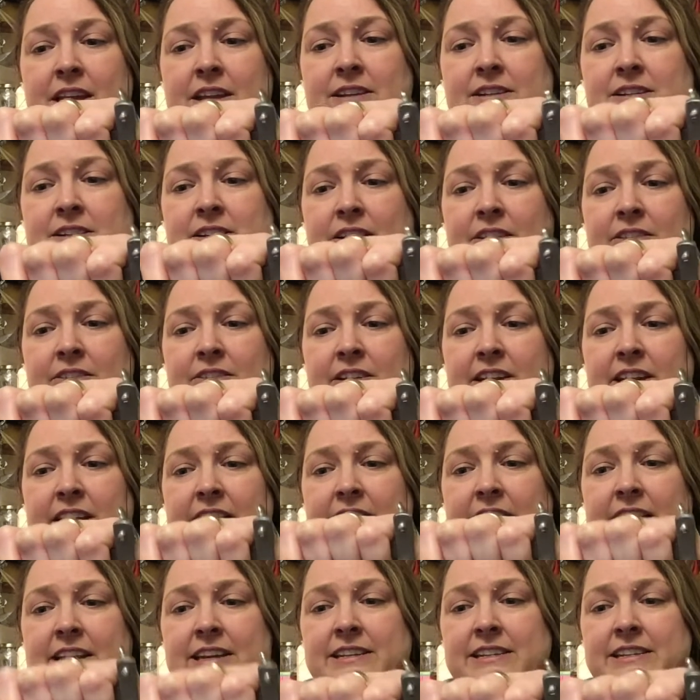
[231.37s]
other
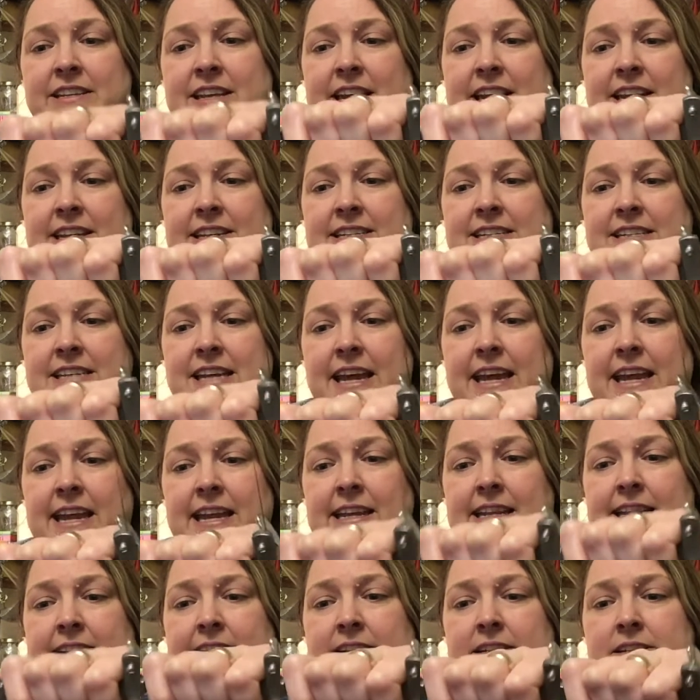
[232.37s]
hand, and
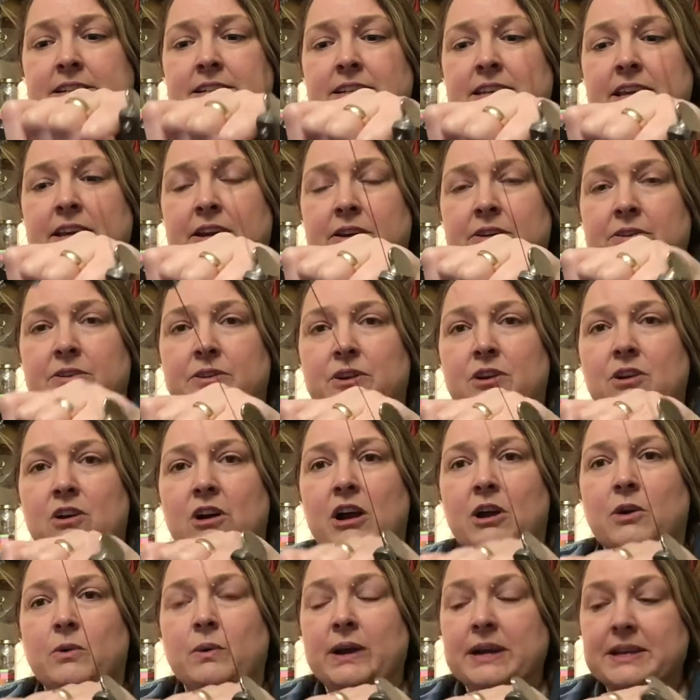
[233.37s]
tighten this
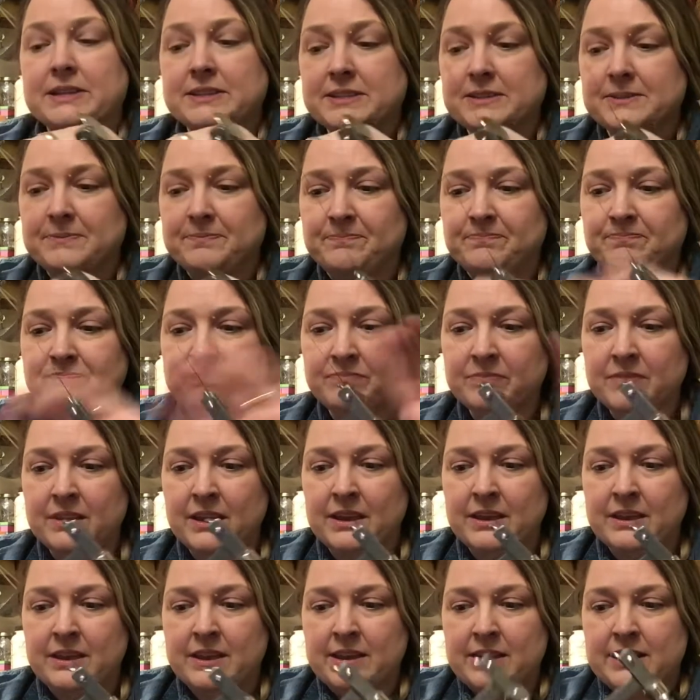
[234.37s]
counterclockwise.
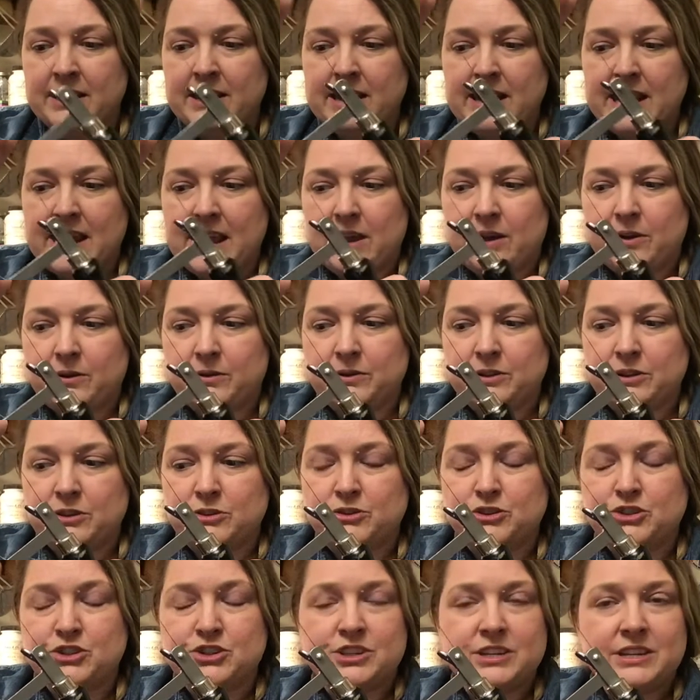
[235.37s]
Now, you
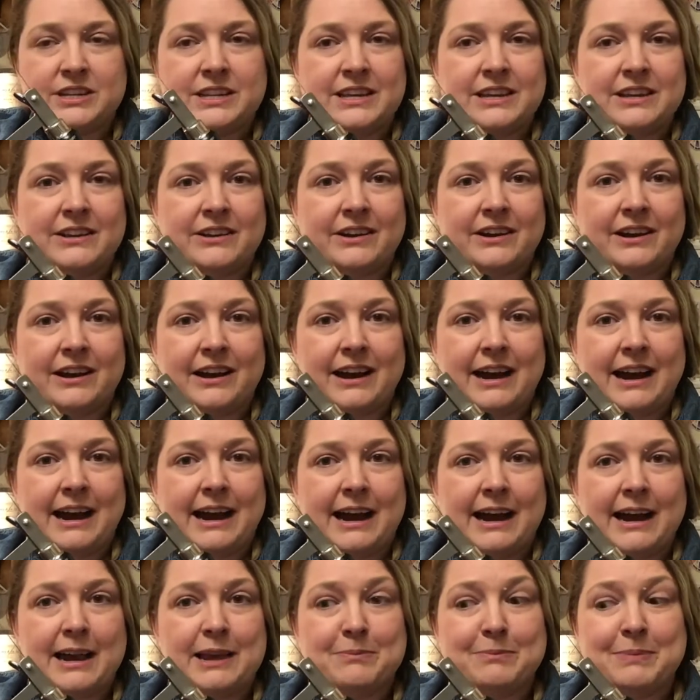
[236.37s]
should hear a
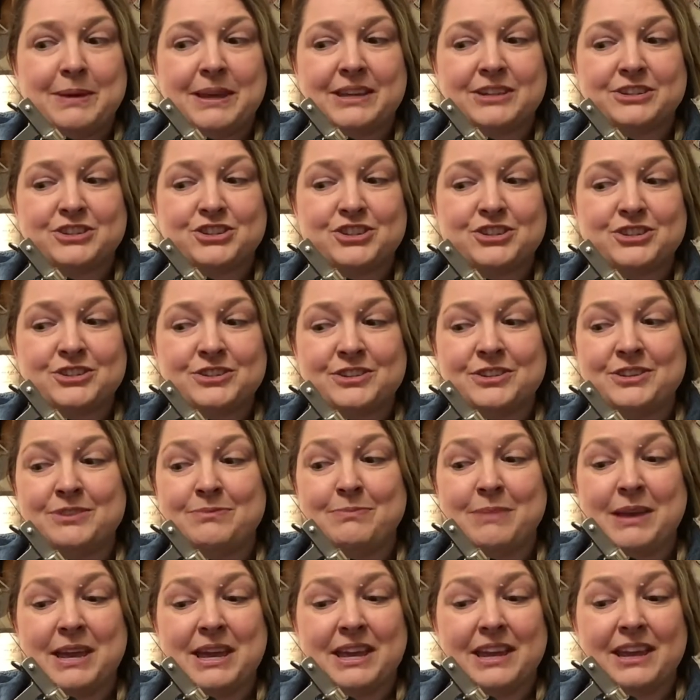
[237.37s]
high-pitched
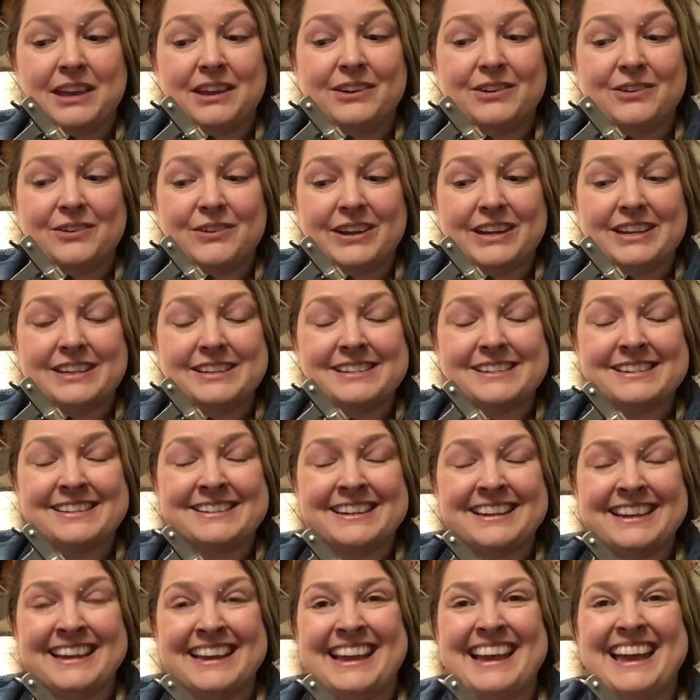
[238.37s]
pinging noise,
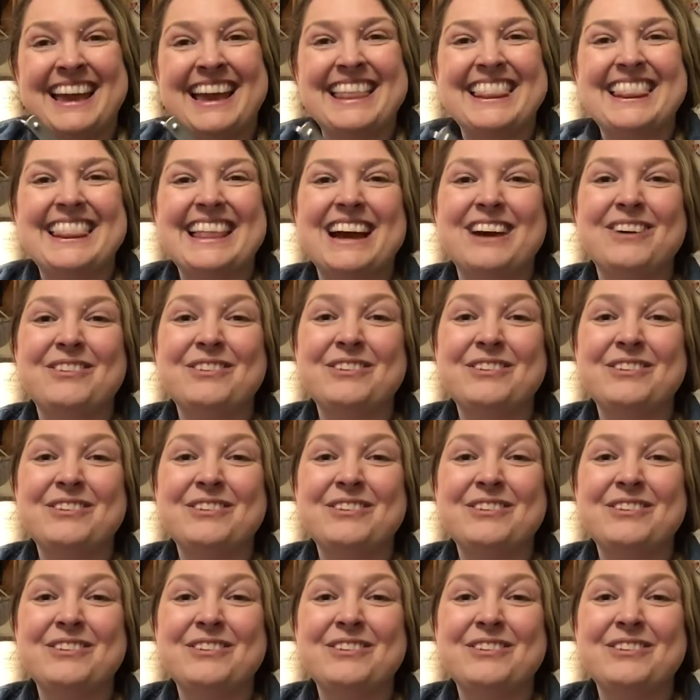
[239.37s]
and that will